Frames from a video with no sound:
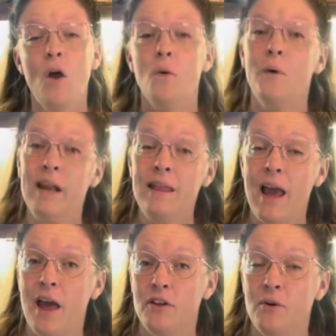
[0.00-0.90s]
One of the
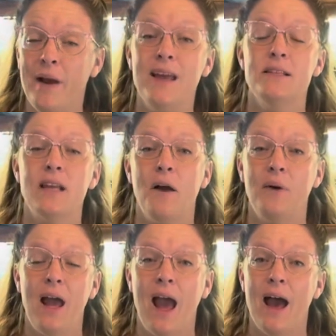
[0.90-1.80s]
other ways I
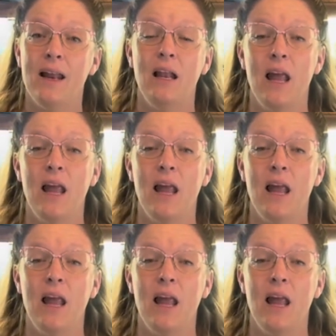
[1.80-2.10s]
want to add a